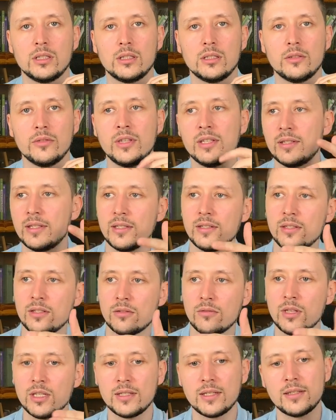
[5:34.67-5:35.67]
This is
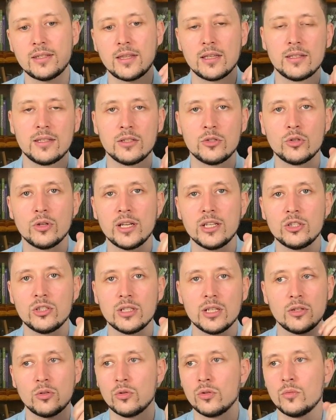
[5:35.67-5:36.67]
the situation,
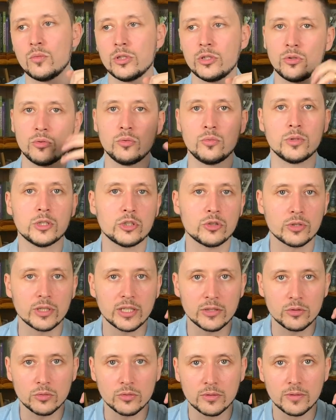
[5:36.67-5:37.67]
I don't know what to do, what should I
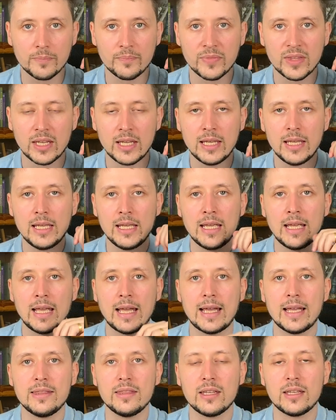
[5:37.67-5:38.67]
do?
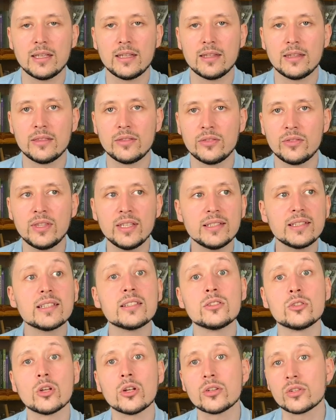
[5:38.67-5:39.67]
And this is
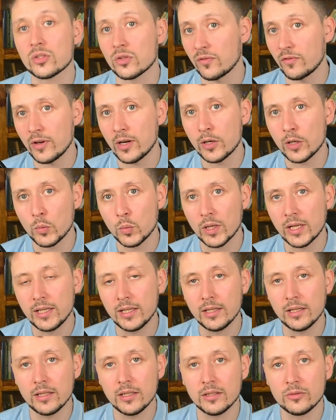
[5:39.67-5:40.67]
not very
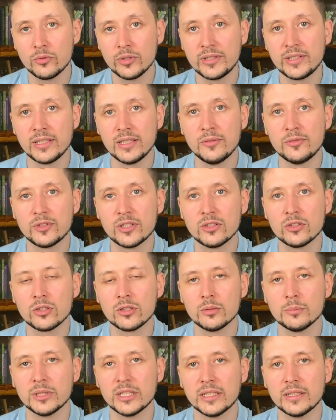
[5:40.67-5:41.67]
well received in
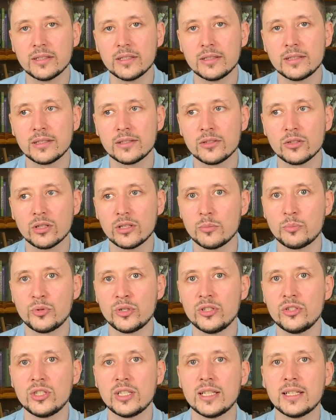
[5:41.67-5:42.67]
Germany. This is not
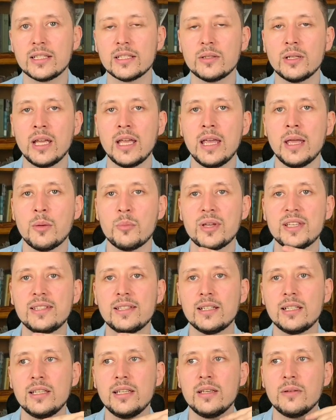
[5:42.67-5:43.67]
appreciated.
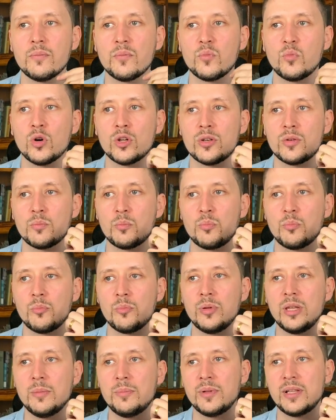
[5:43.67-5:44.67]
Basically, what
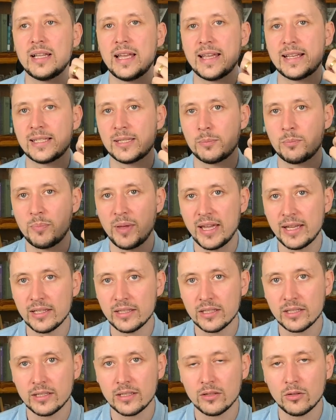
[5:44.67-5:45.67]
people
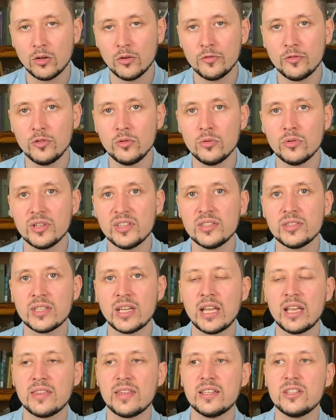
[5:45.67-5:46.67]
expect of you is
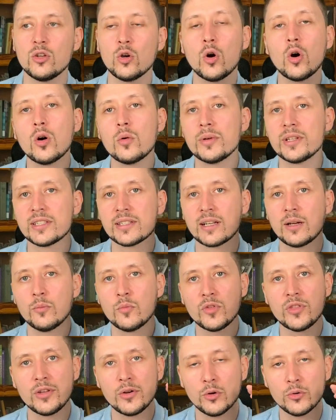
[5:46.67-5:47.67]
that you always come
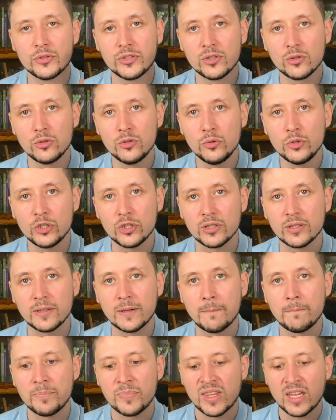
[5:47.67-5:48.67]
with your own solution.
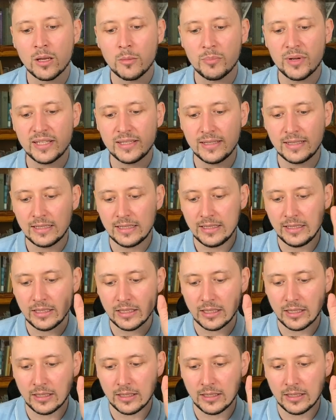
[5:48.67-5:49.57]
Basically,